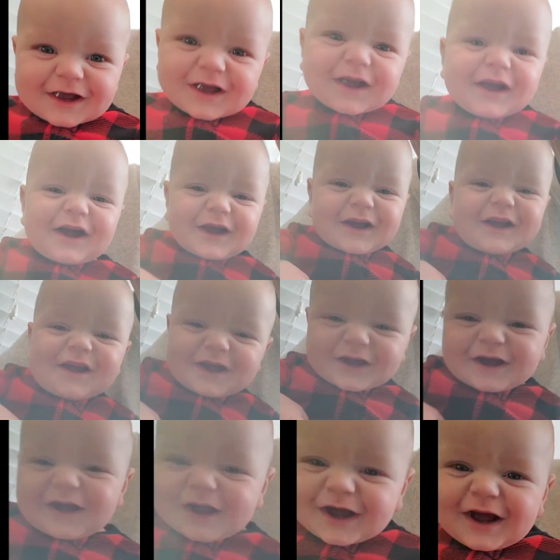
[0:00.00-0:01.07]
getting in the
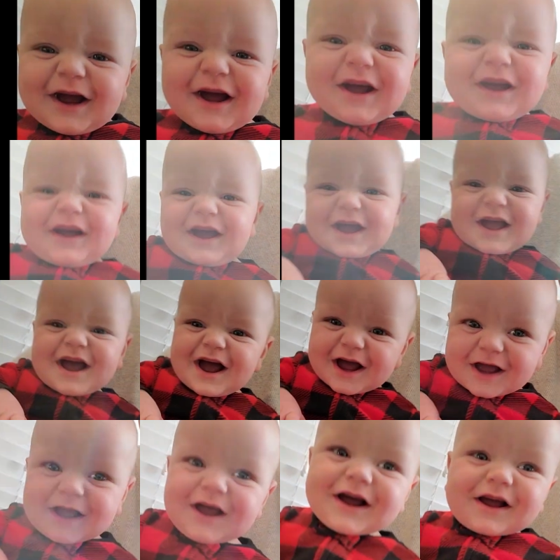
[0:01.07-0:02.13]
way. I'm gonna
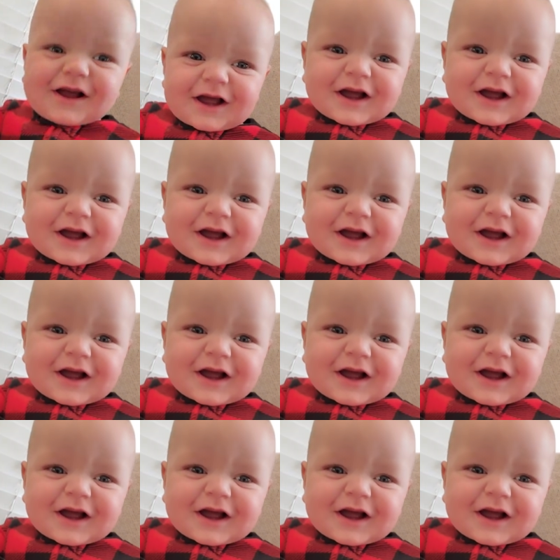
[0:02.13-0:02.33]
try to make more